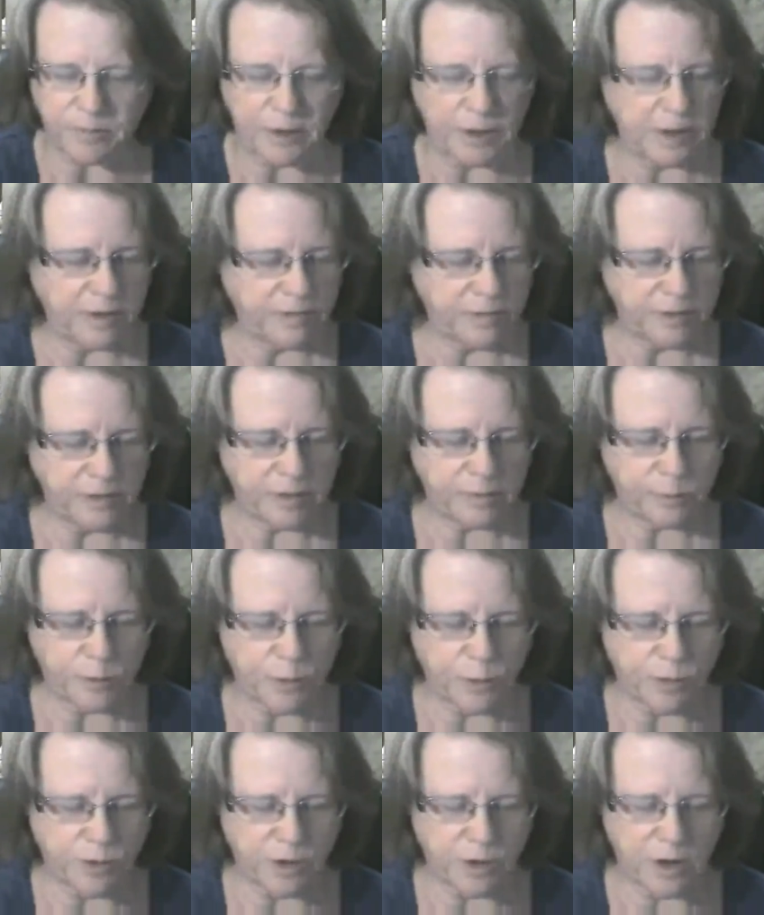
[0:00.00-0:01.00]
Even the
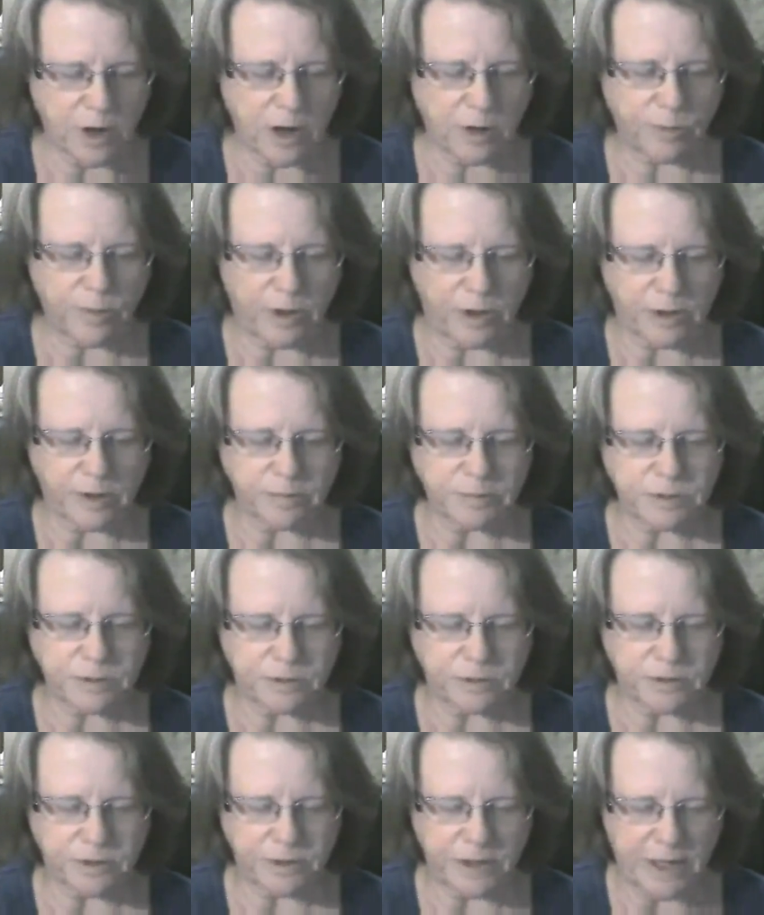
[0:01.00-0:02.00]
poor are welcome to
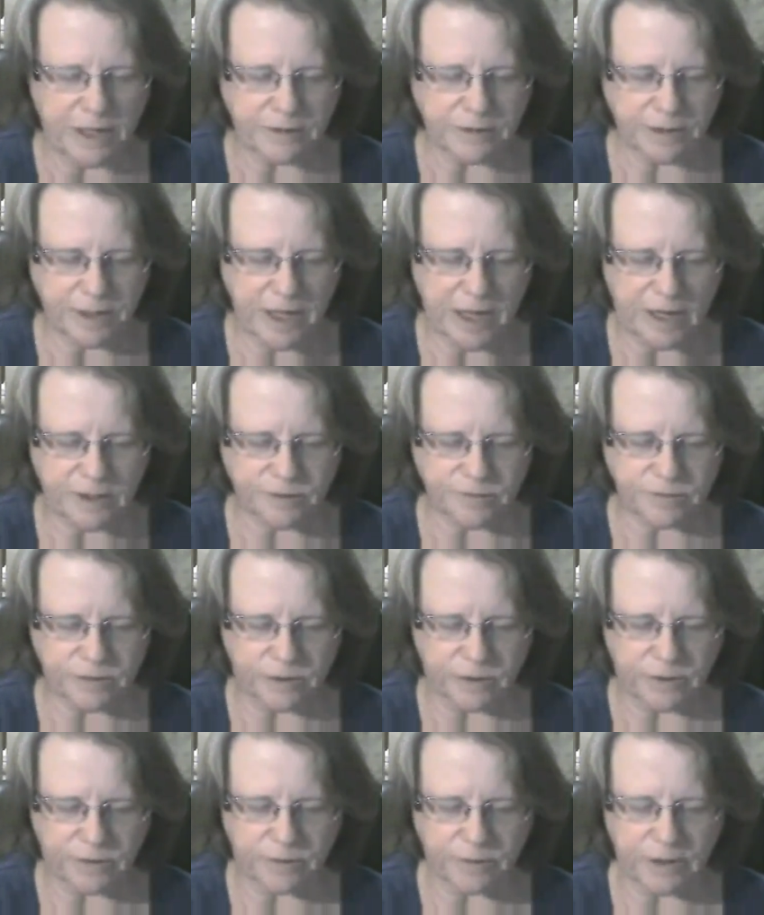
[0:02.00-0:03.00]
learn how to cash
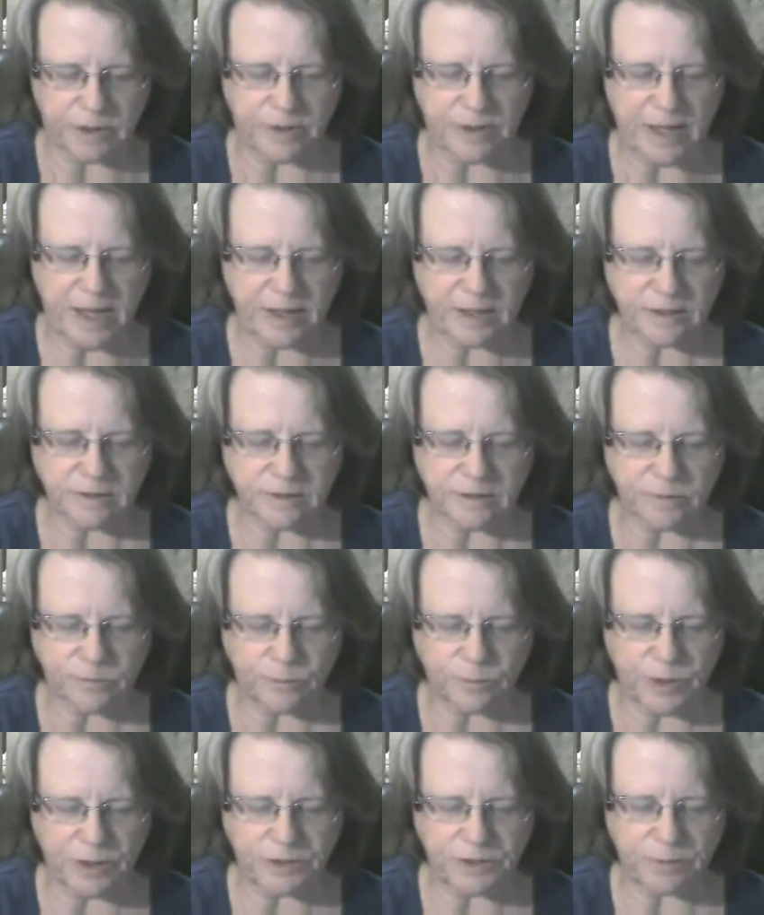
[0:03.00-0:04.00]
flow, and that is
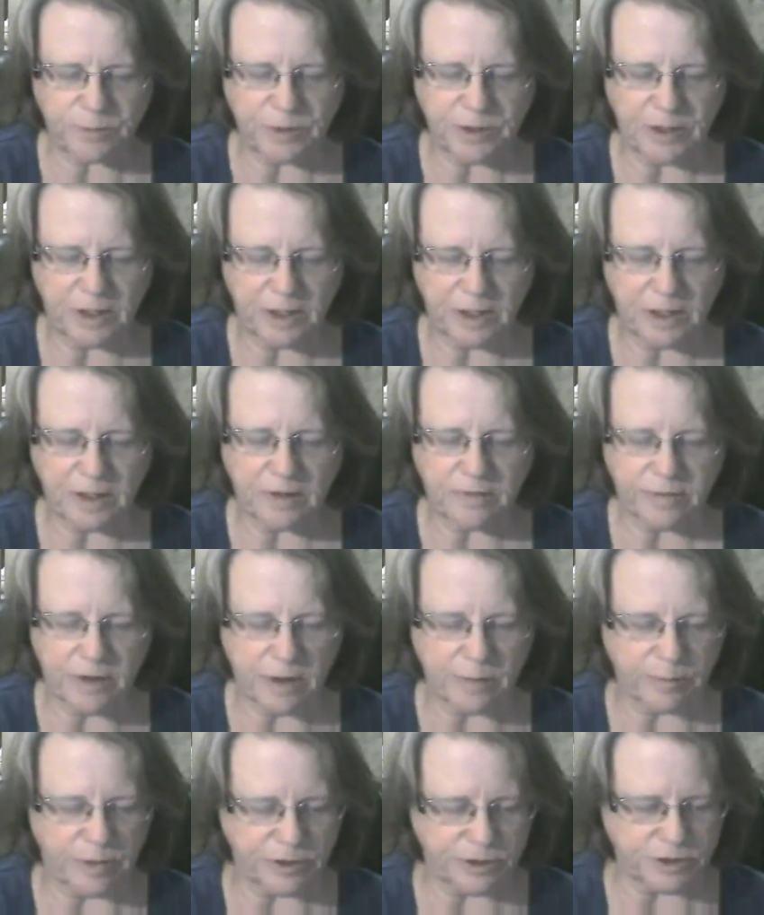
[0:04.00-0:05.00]
what the beginning of
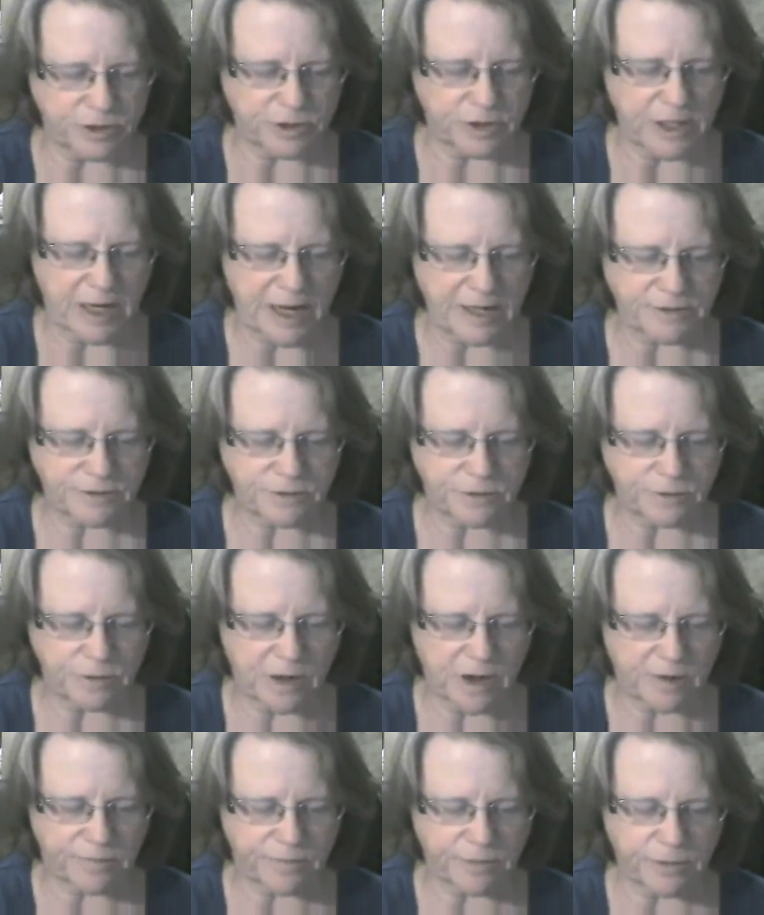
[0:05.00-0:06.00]
our mission has to
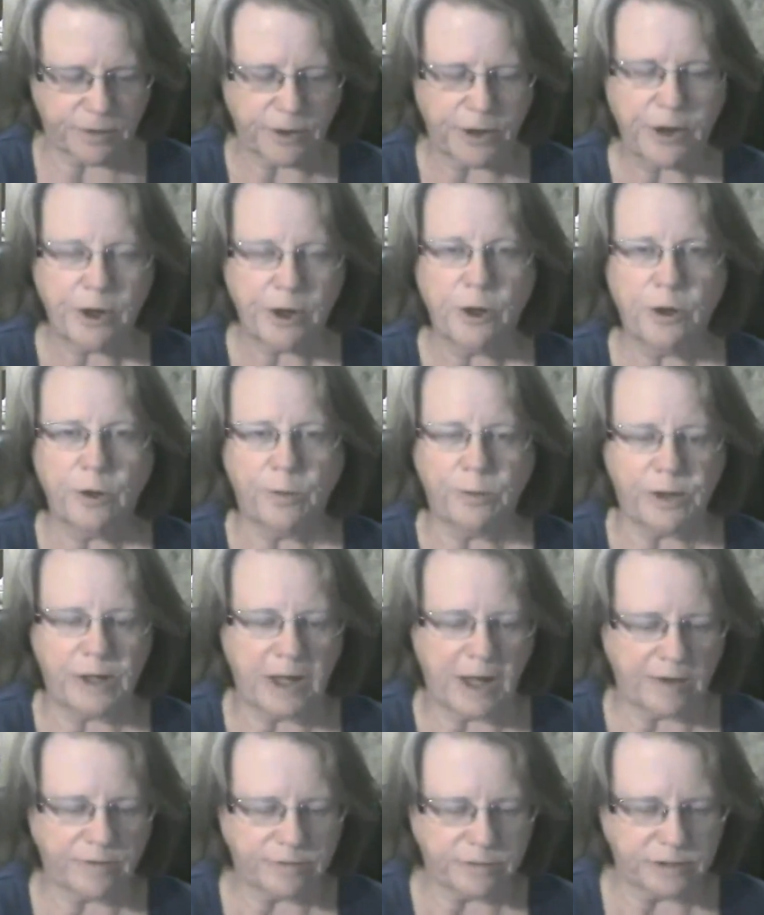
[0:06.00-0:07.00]
offer. We
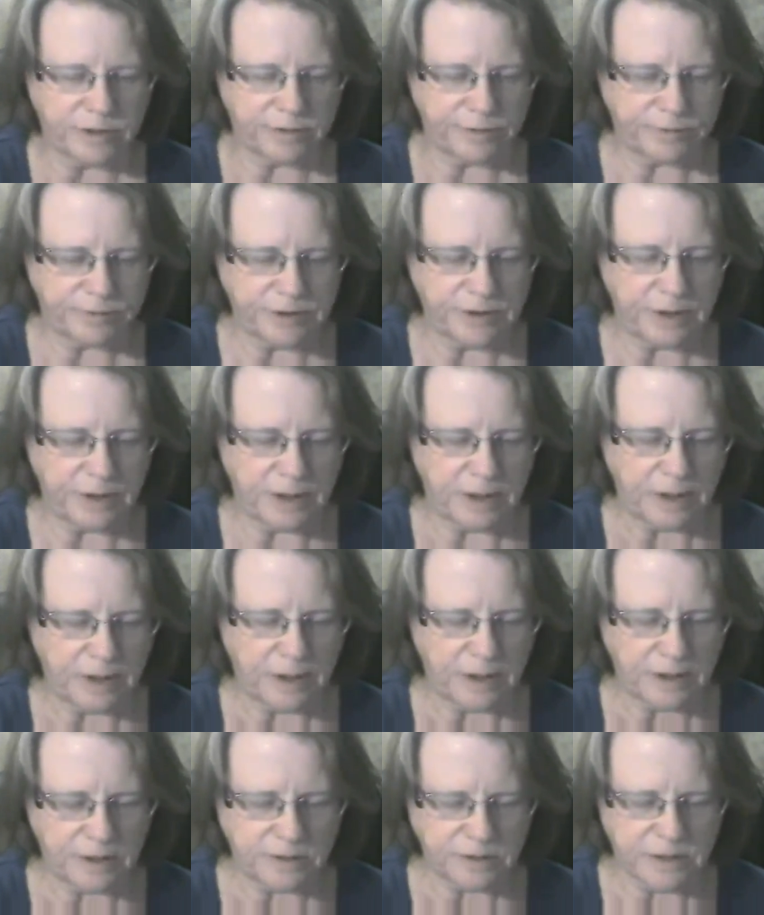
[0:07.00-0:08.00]
have lifted
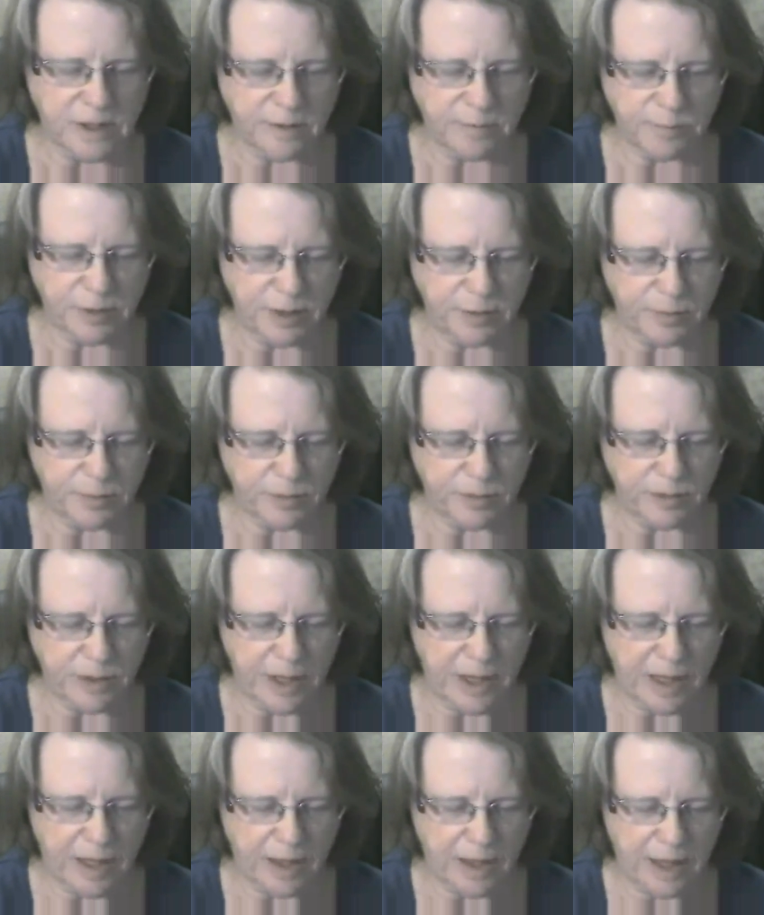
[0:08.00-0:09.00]
some
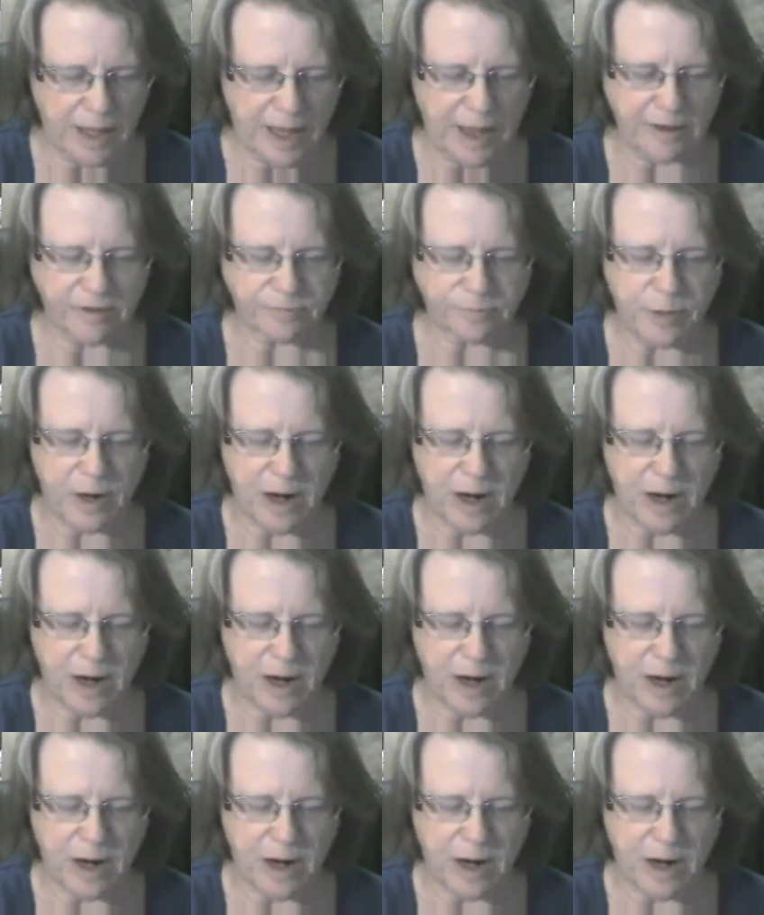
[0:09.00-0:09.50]
people out of